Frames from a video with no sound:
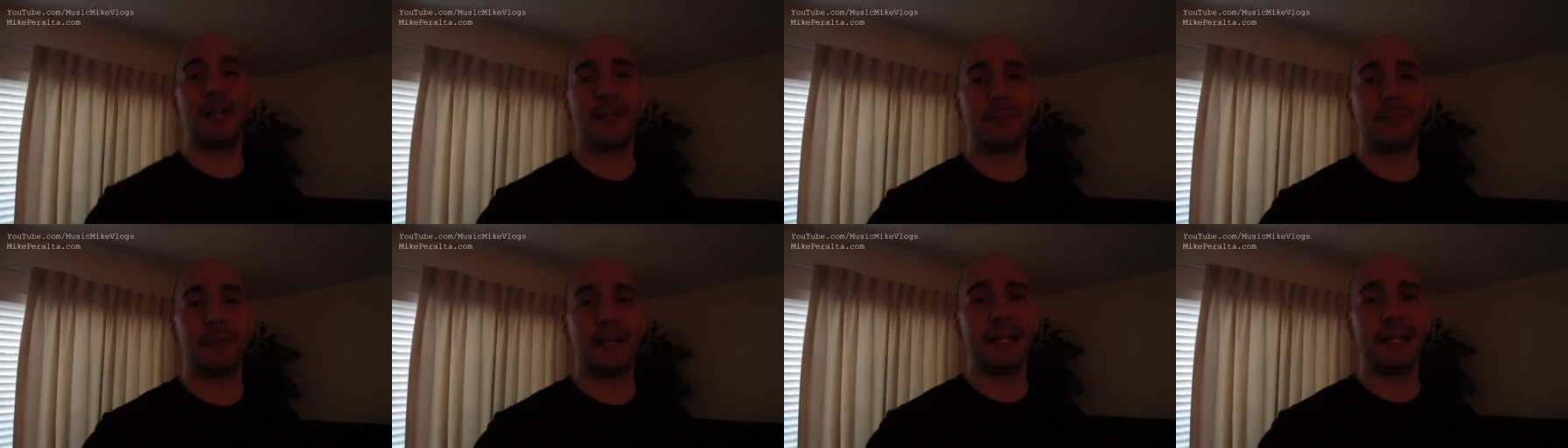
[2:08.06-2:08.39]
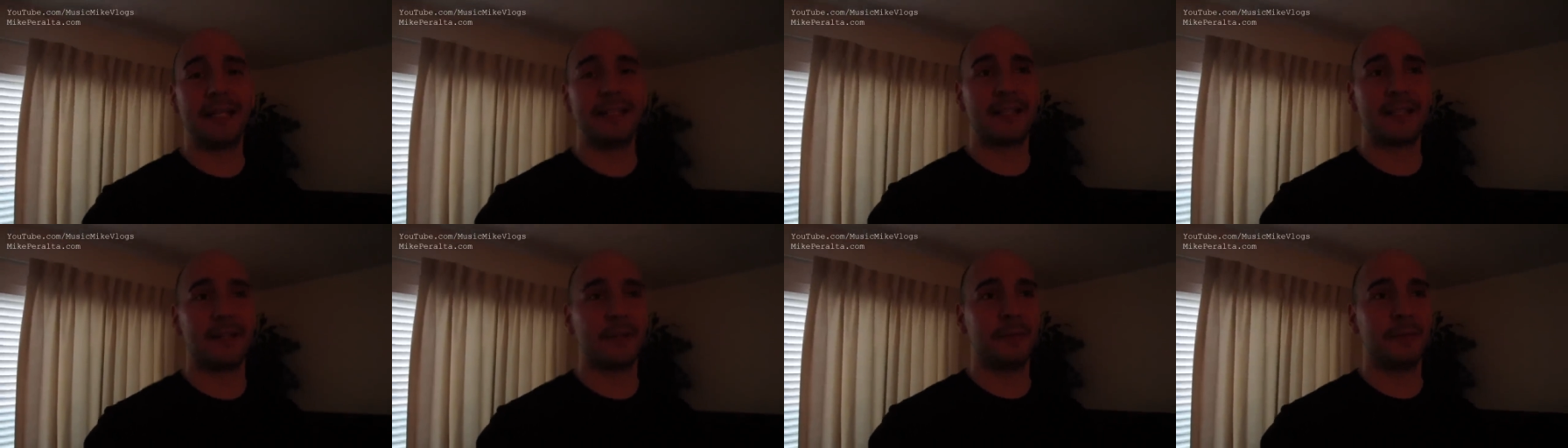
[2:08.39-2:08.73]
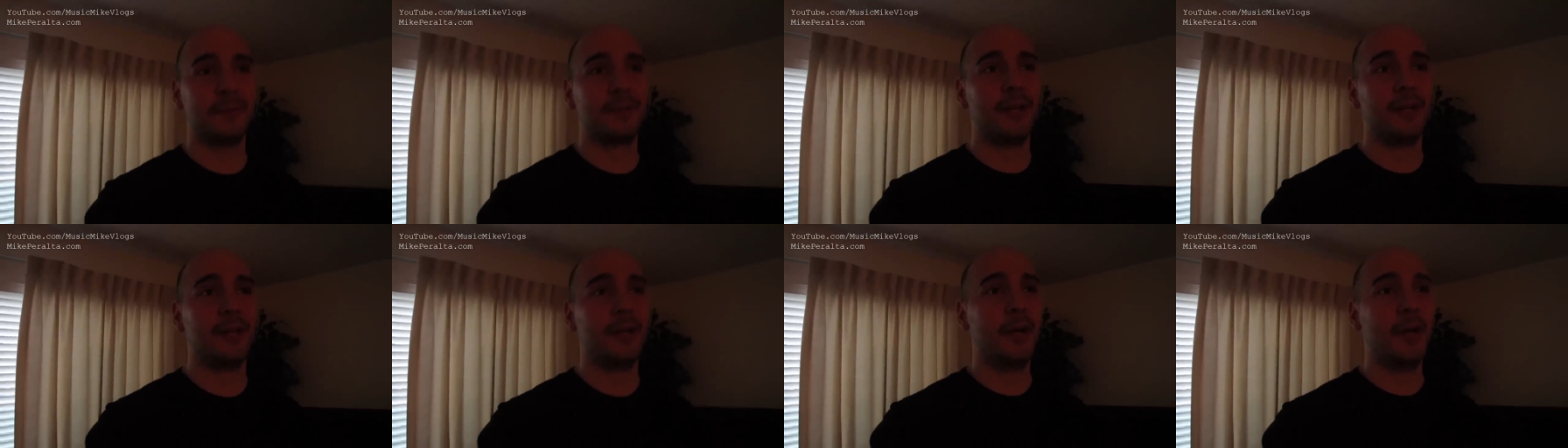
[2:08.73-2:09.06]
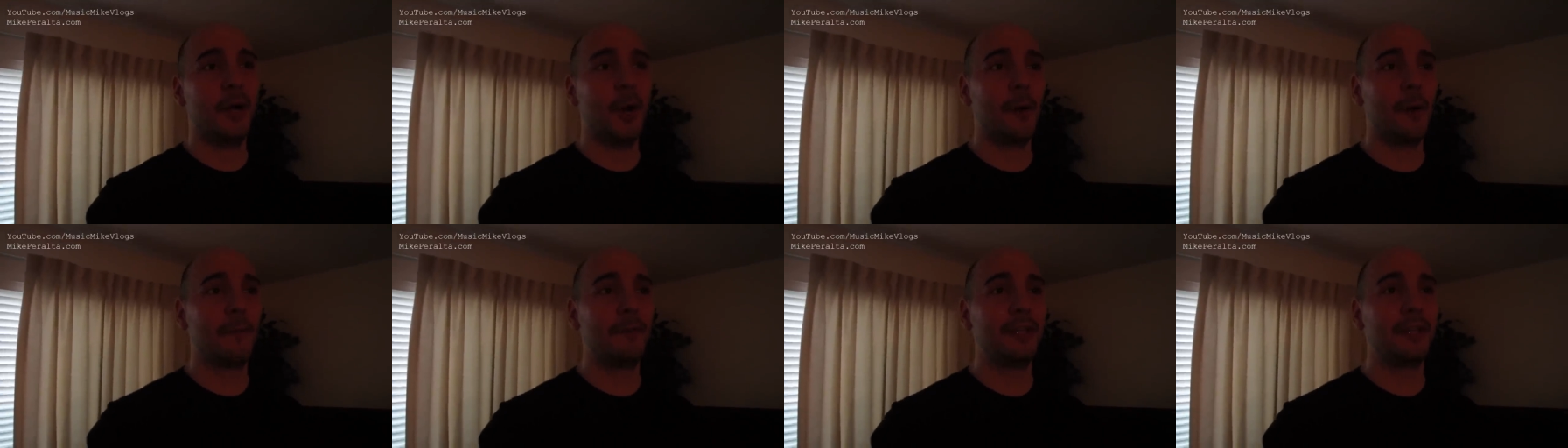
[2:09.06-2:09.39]
to play it. So
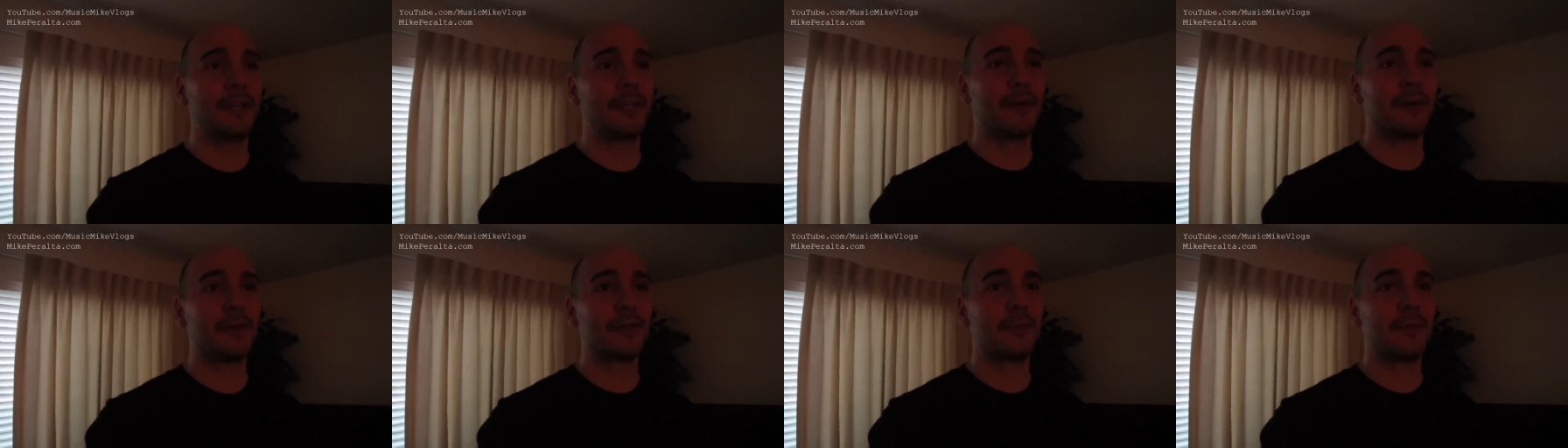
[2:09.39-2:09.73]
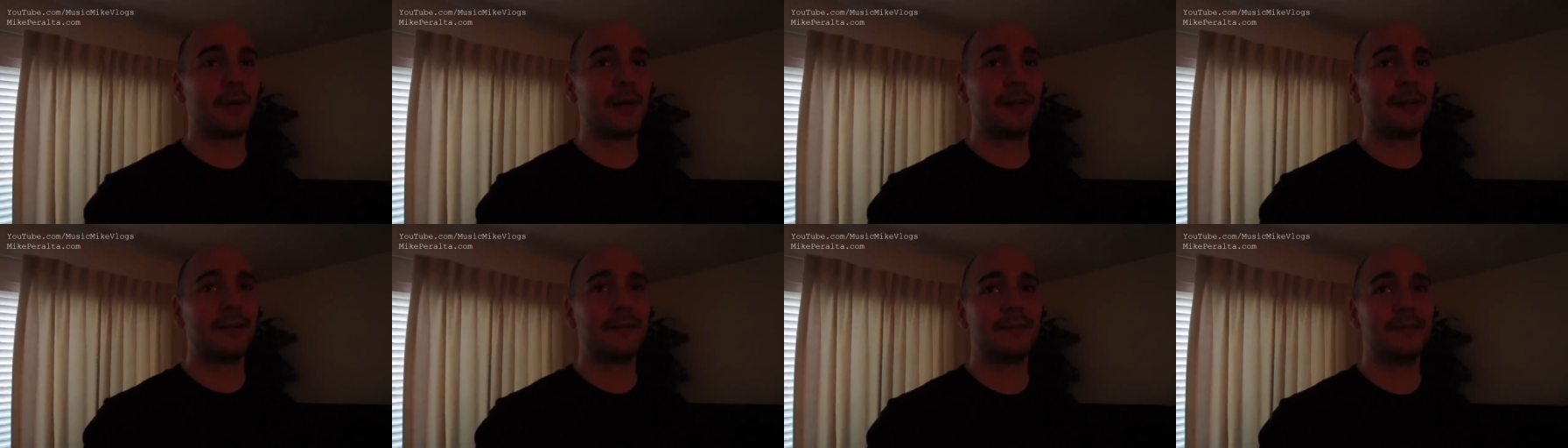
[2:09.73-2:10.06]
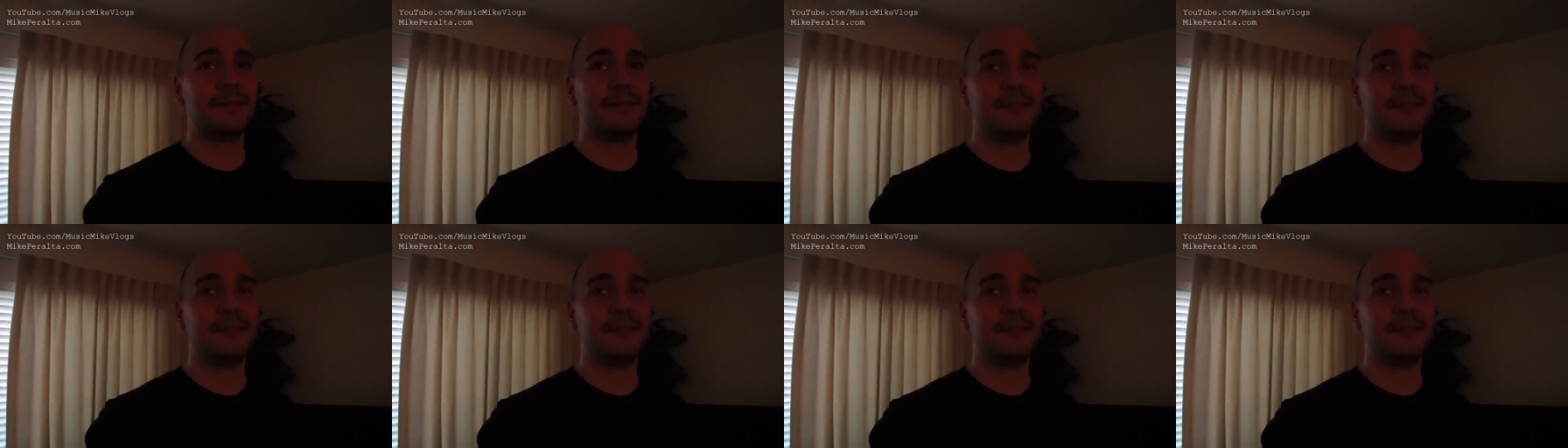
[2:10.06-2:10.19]
hopefully it goes well.